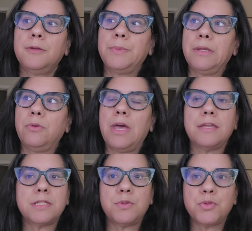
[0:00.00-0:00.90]
but
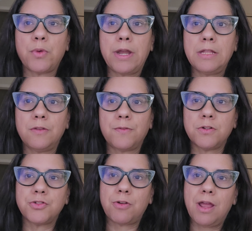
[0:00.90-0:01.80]
as I was writing the
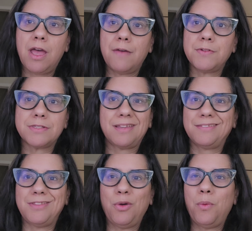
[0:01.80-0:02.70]
first draft, it's
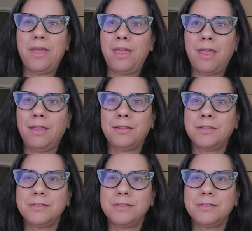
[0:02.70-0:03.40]
like, no way.